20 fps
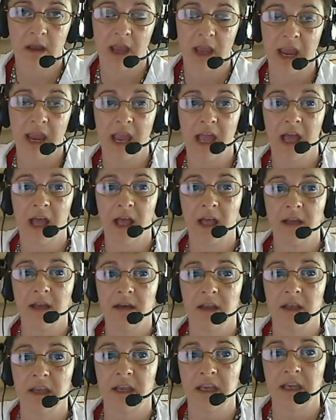
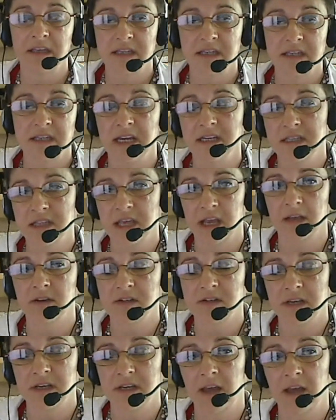and it takes
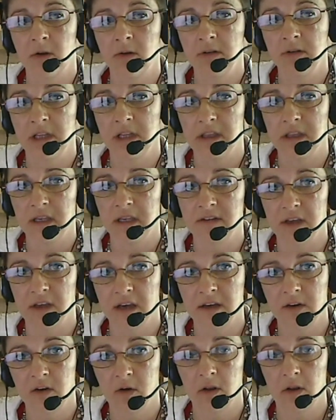that not only the
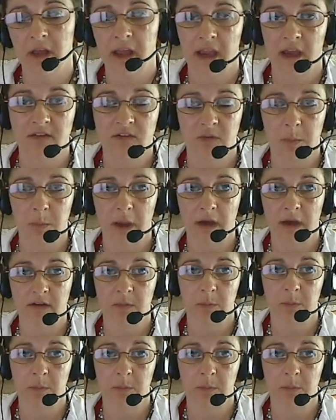technical aspect,